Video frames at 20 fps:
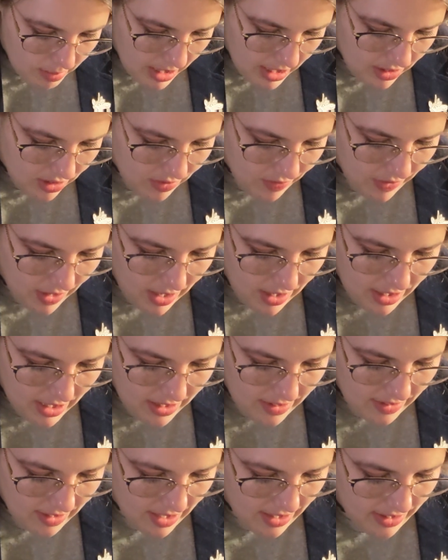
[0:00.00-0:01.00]
As far
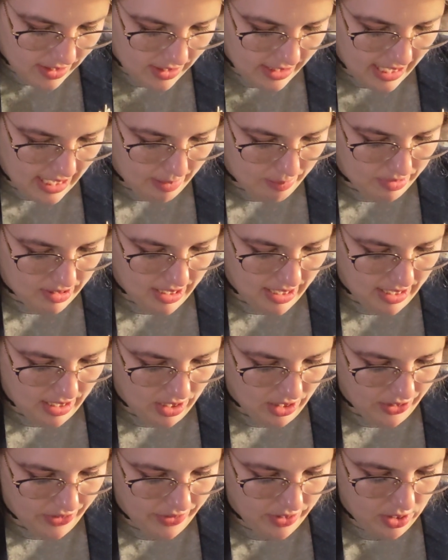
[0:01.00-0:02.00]
as other games, I
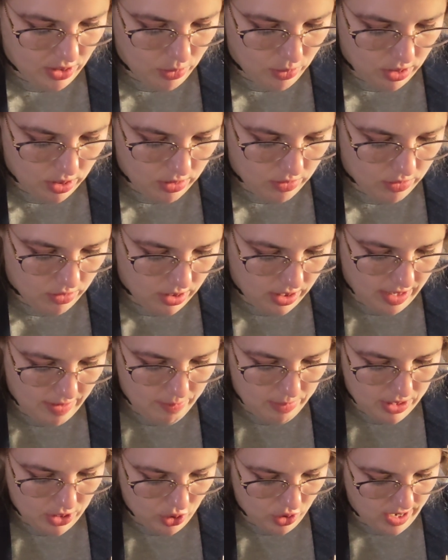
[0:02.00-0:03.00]
also have
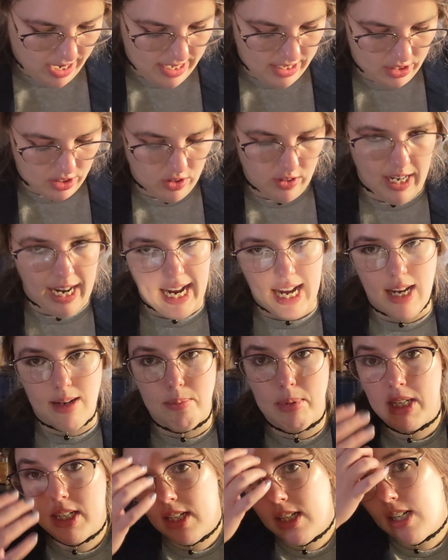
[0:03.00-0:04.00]
been trying to
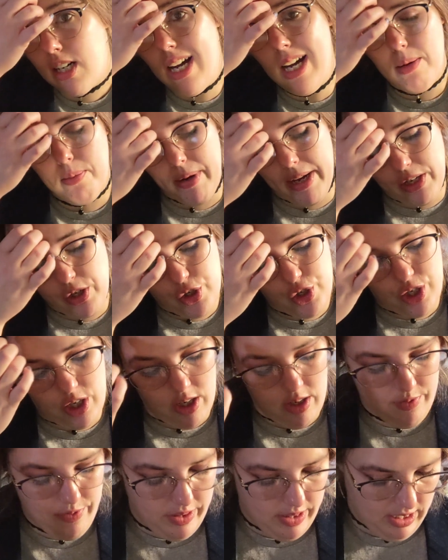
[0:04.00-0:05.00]
grab a bunch
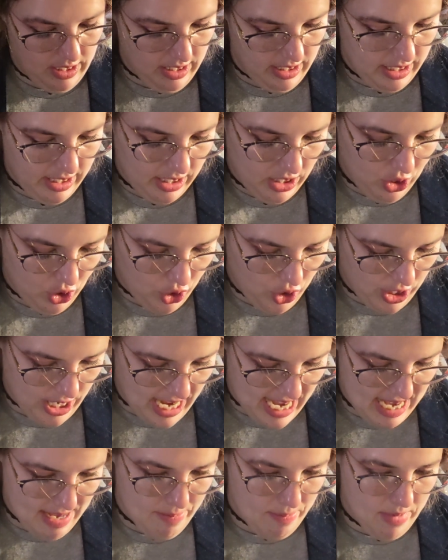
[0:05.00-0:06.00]
of the hidden
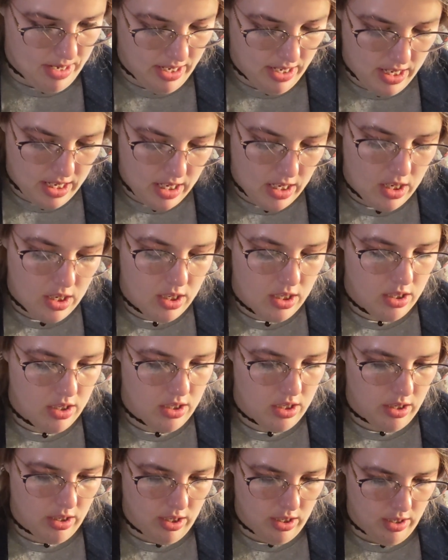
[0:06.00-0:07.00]
gem.
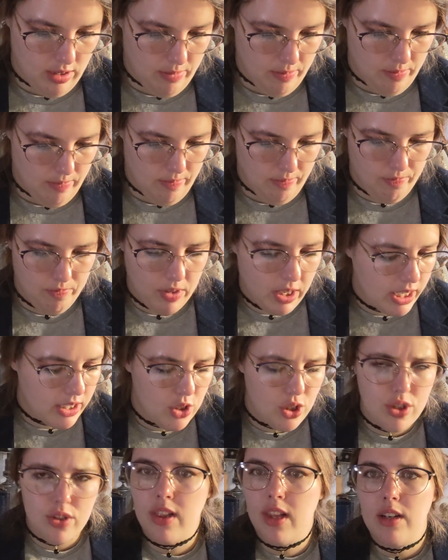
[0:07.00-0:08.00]
I
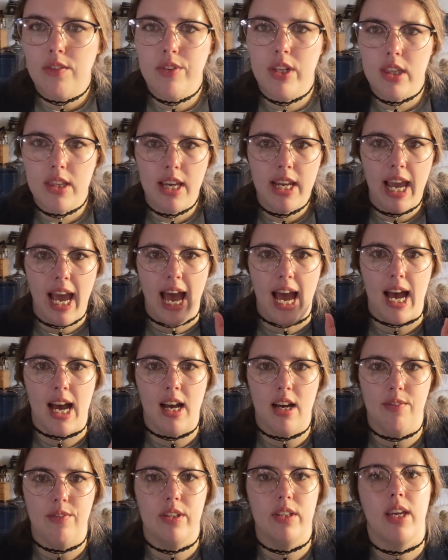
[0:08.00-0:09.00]
just love that they
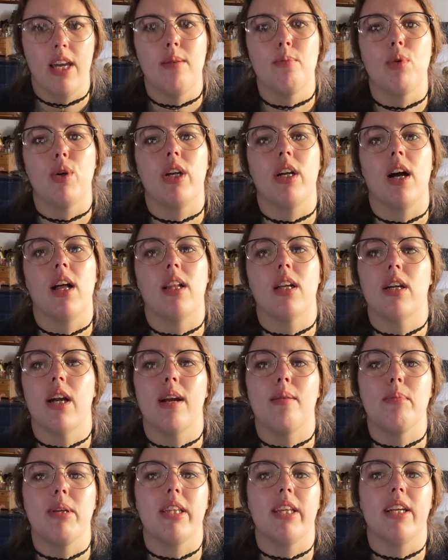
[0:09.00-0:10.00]
have Game Boy Color
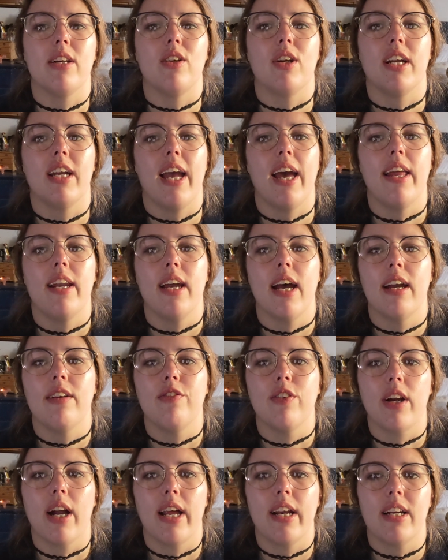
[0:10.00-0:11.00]
emulator again. I
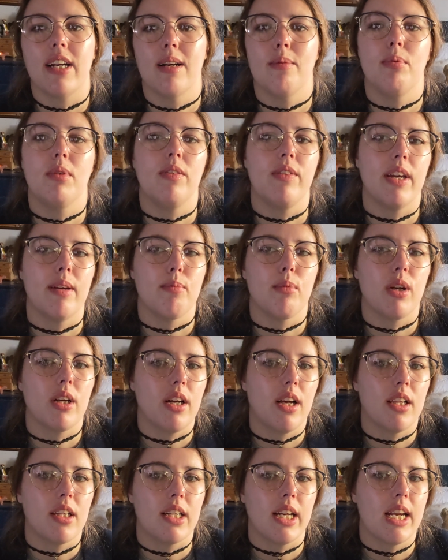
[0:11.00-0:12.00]
forgot a couple of Game Boy
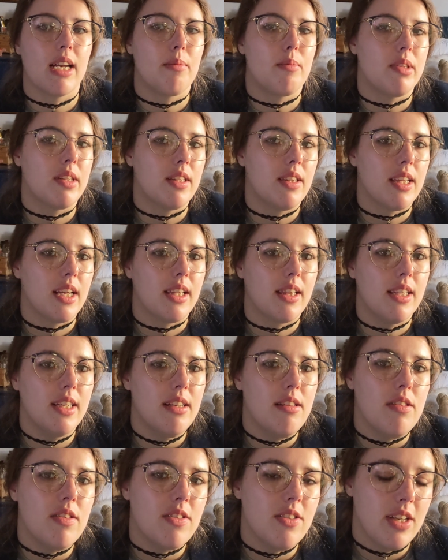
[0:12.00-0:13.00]
Color games in that
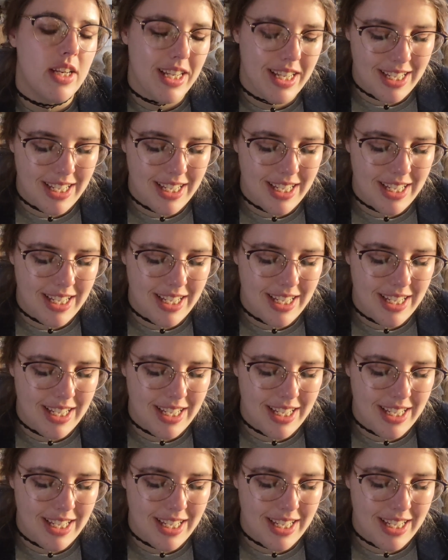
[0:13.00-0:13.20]
list.